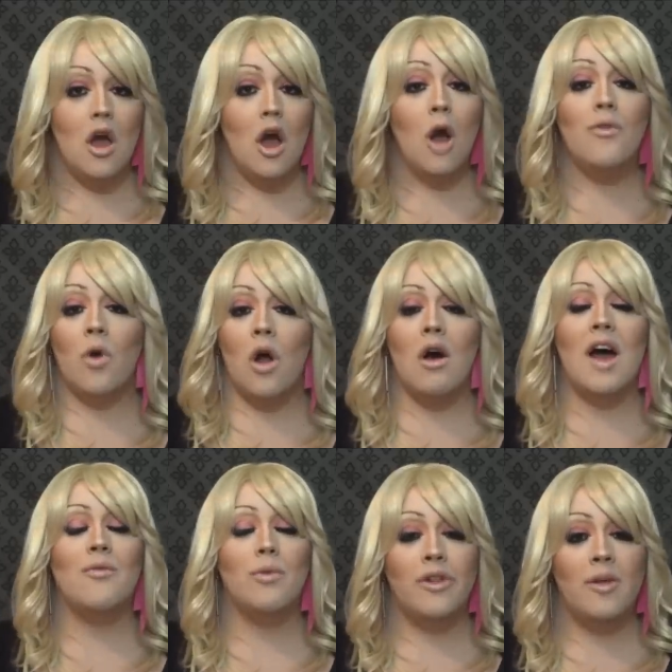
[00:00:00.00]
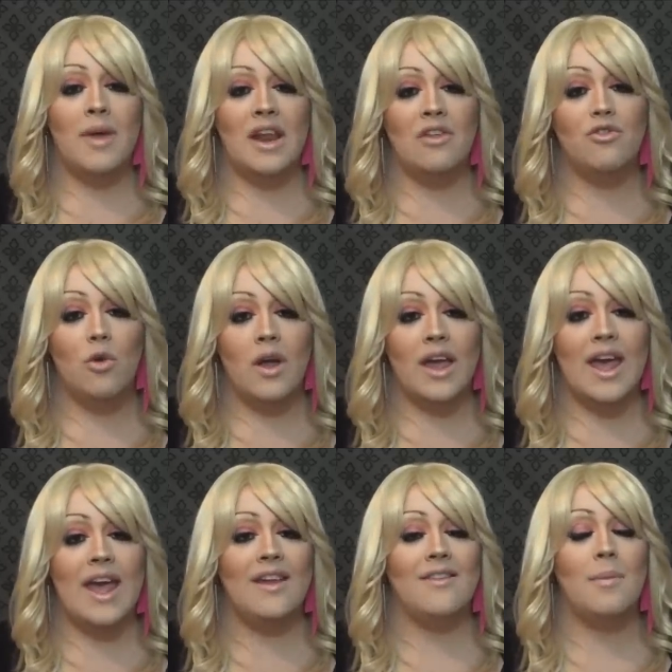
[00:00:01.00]
Overall, I've really been enjoying it,
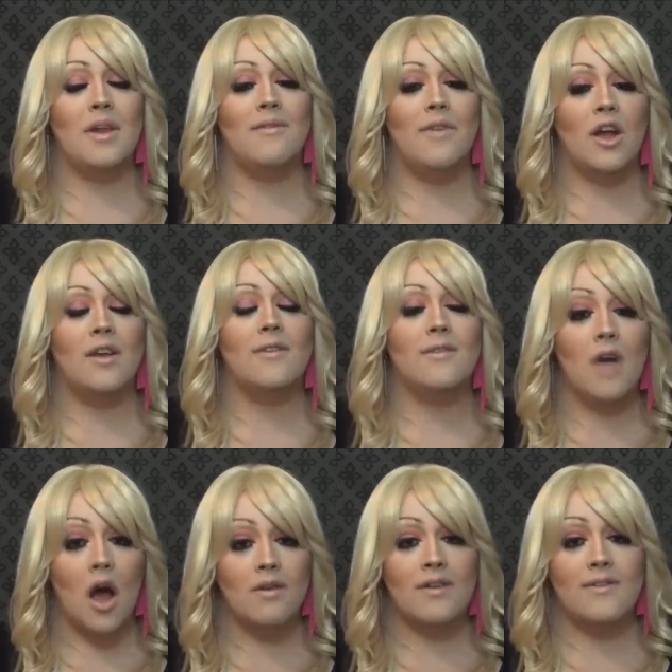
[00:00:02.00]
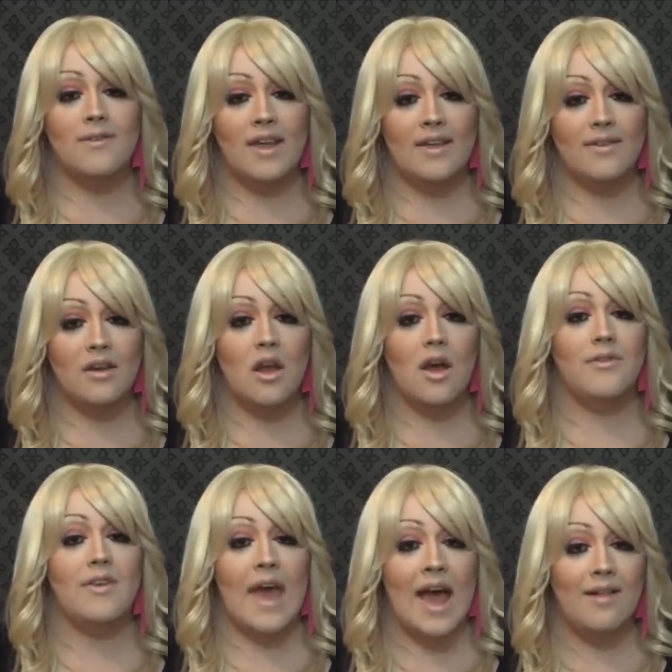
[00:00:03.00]
and it's been a very solid season of
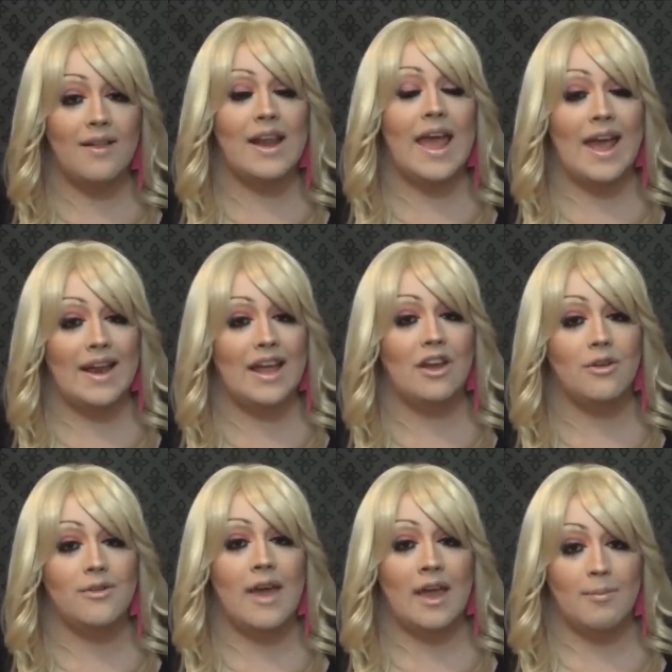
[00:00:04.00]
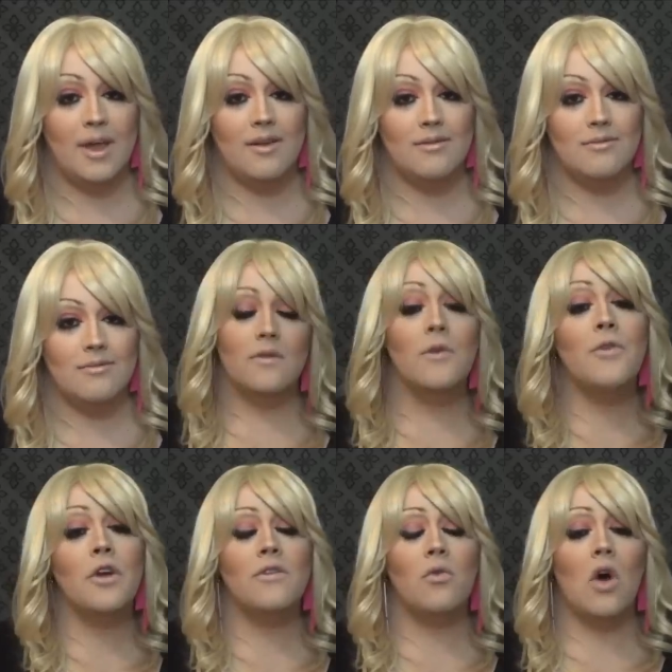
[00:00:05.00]
talent and entertainment. So
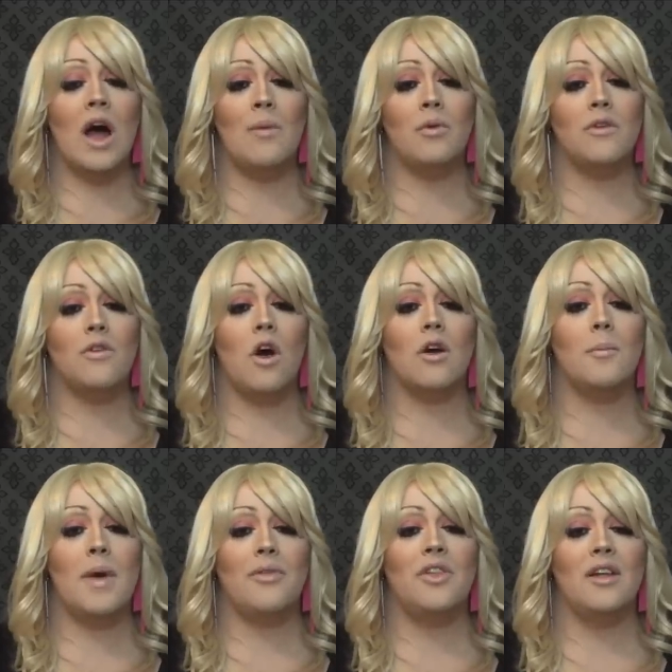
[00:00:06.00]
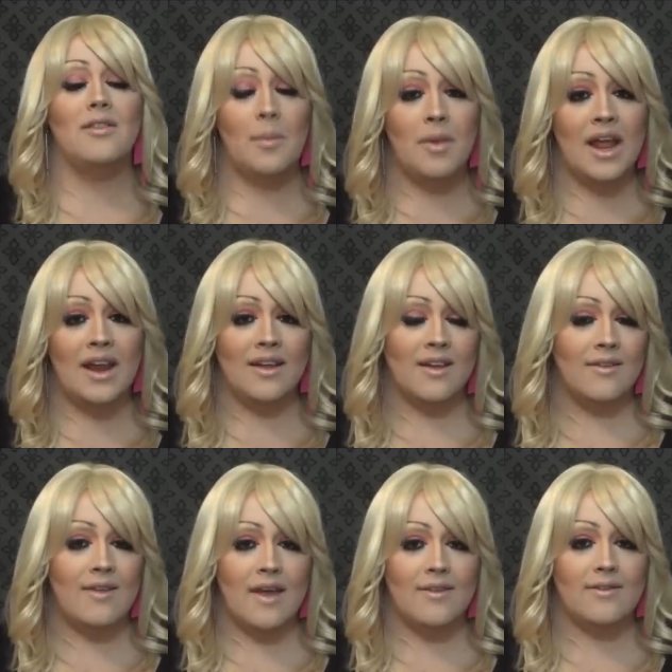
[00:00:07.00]
first of all, I want to talk about the eliminated
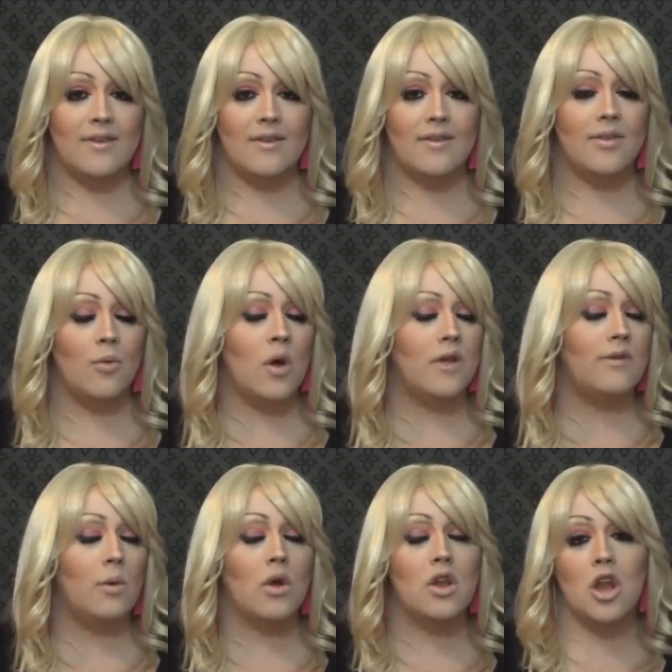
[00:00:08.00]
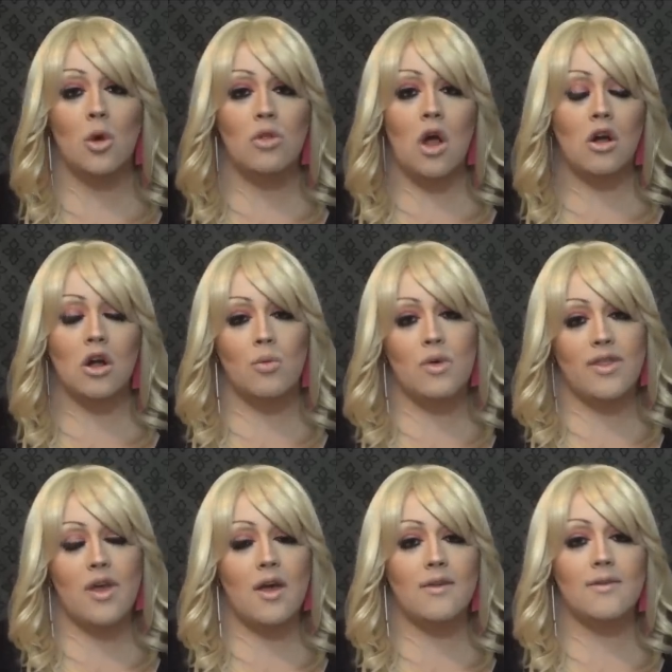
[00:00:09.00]
contestants, the ones who are no longer
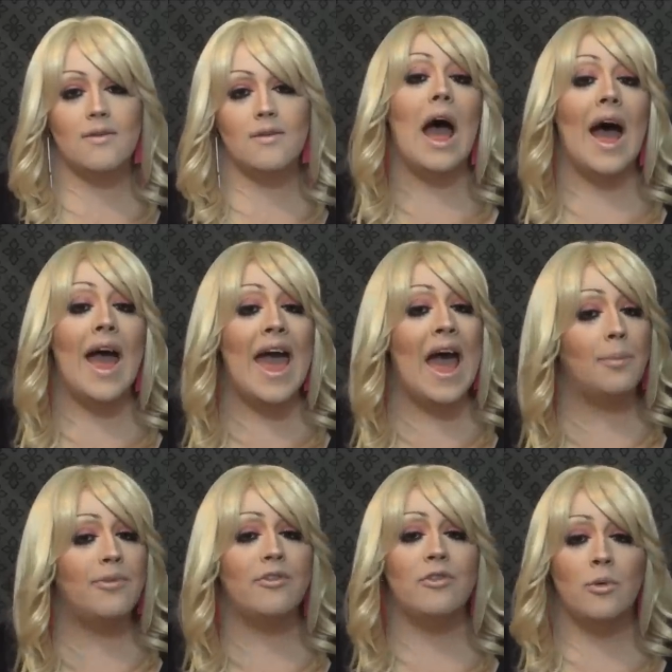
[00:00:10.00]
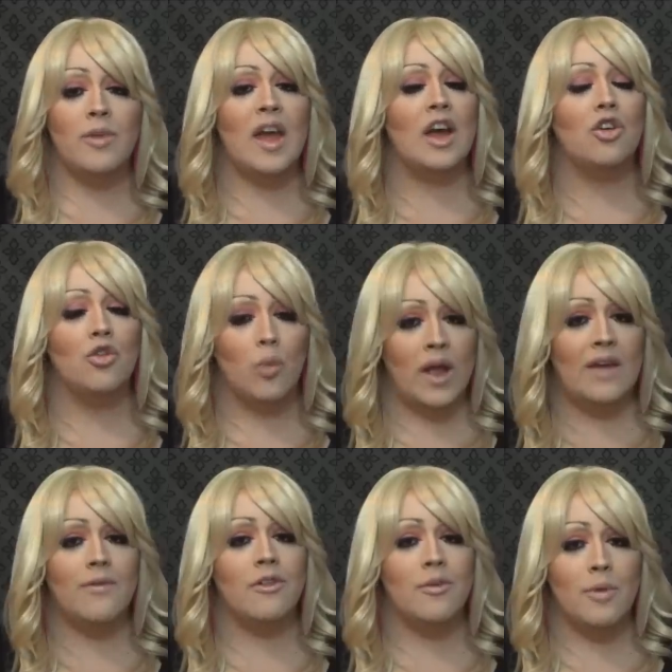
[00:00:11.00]
with us. I absolutely
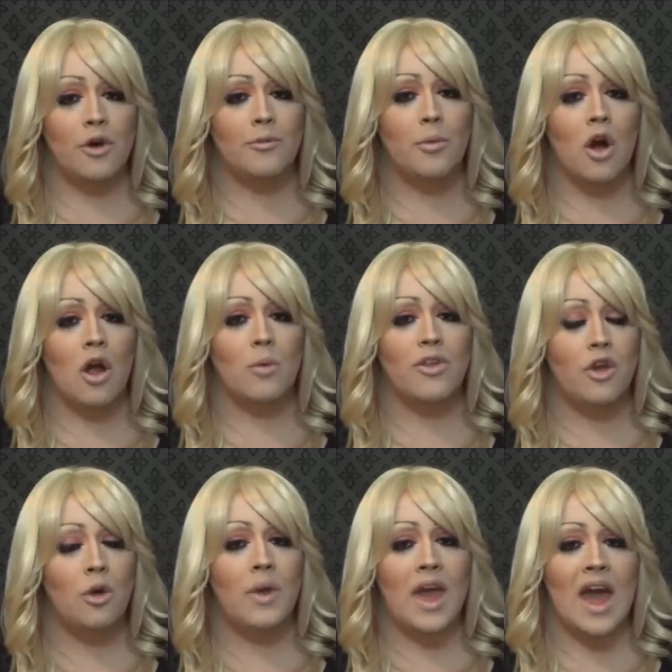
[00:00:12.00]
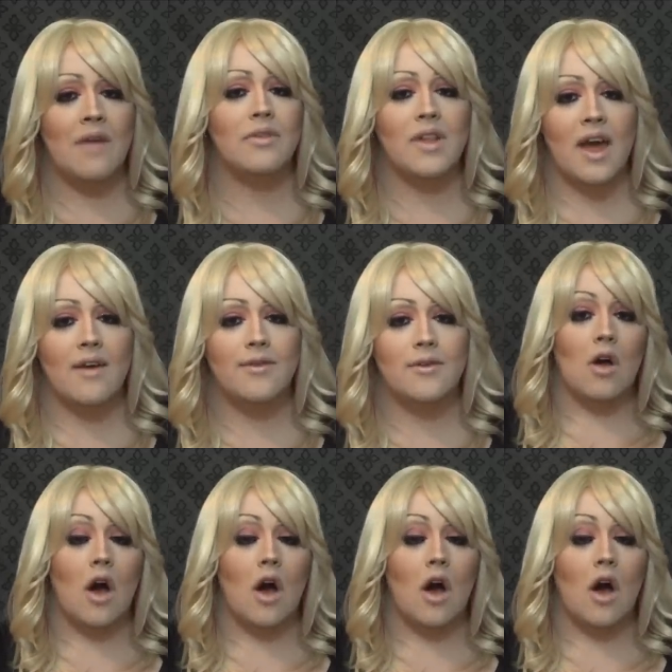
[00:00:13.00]
agree, for the most part, with who we have left.